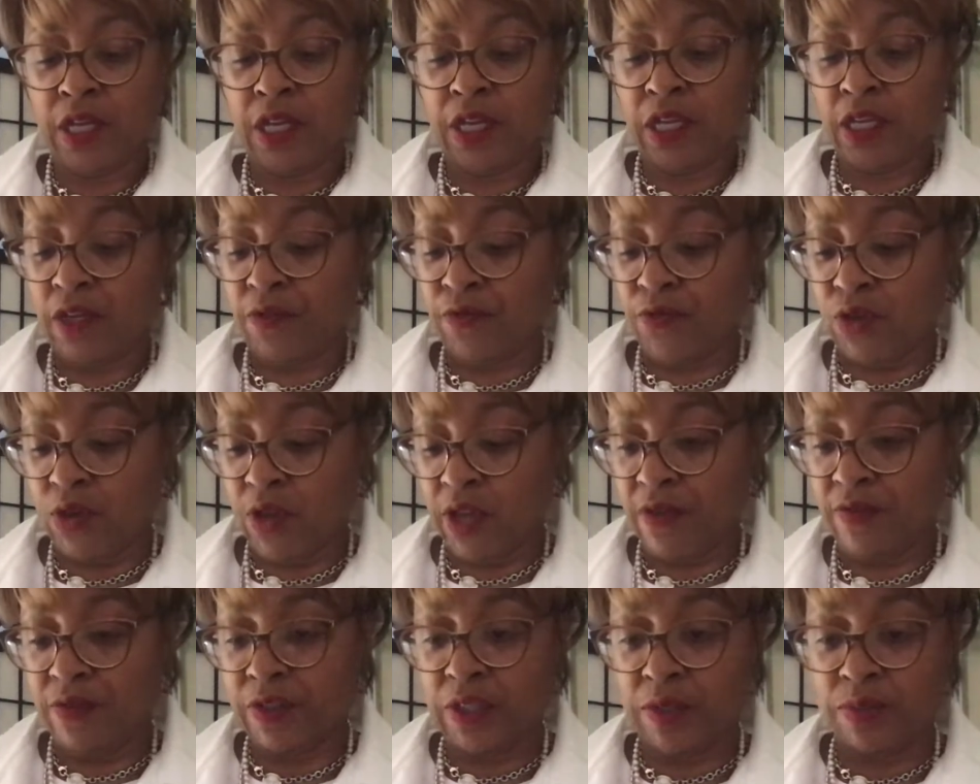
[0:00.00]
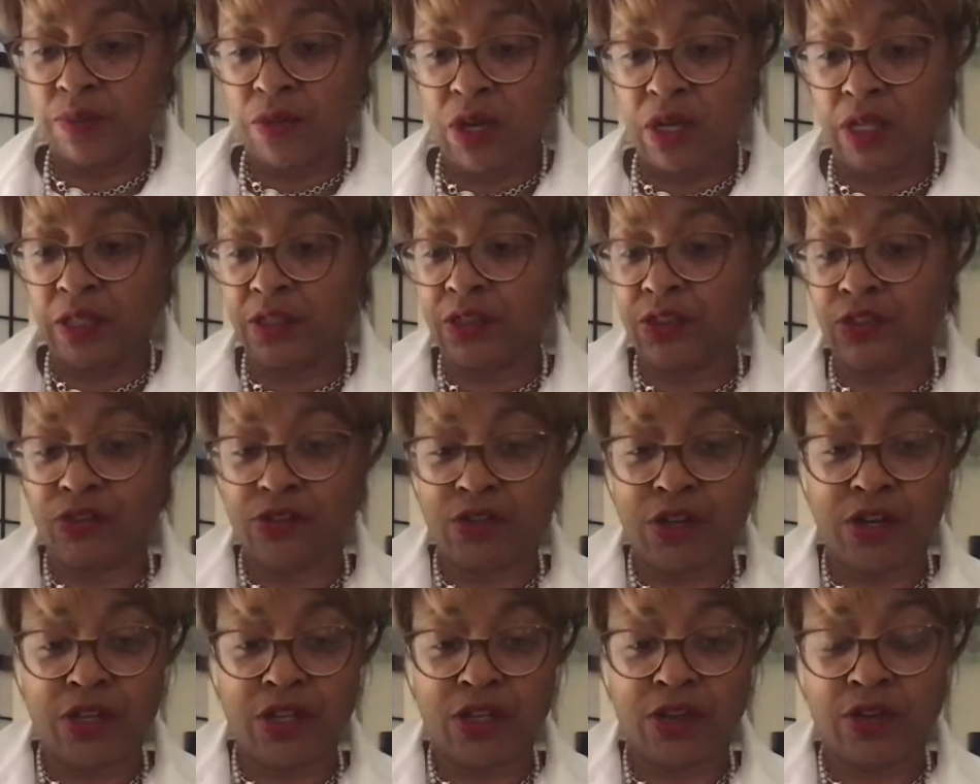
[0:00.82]
If you have a smaller
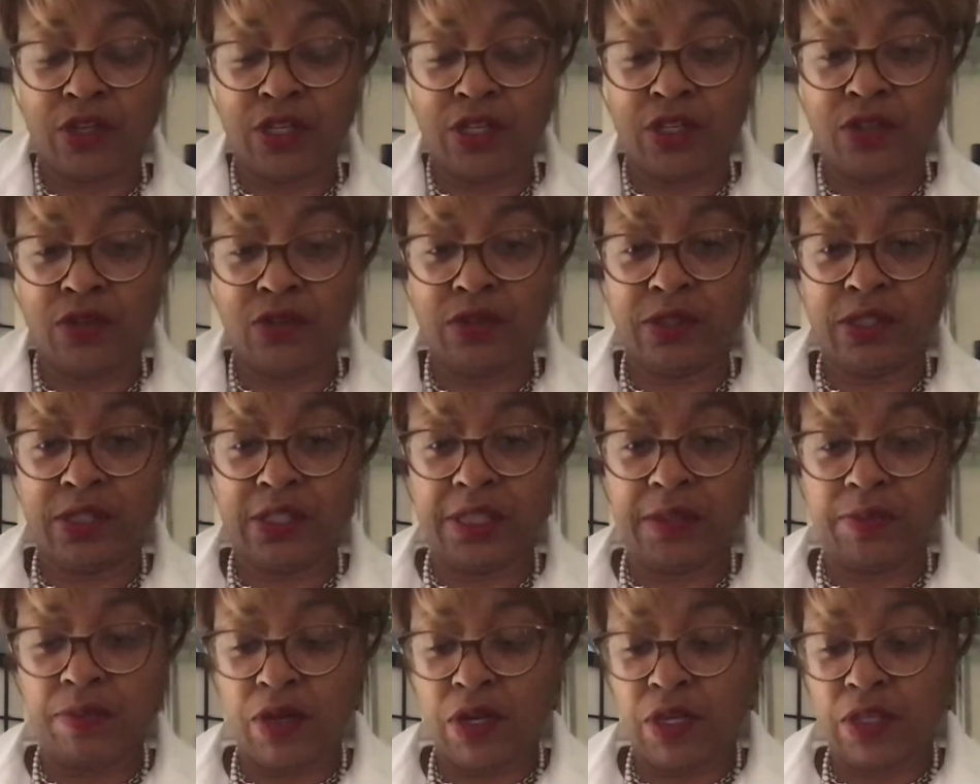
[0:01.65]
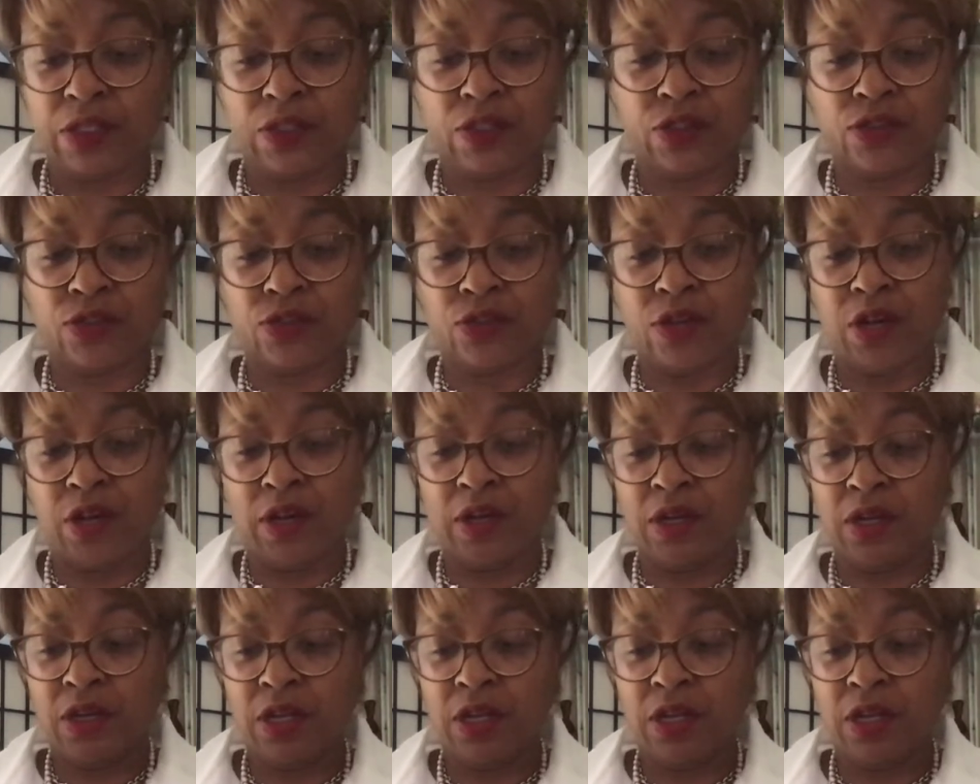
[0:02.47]
straw, you can use the smaller straw.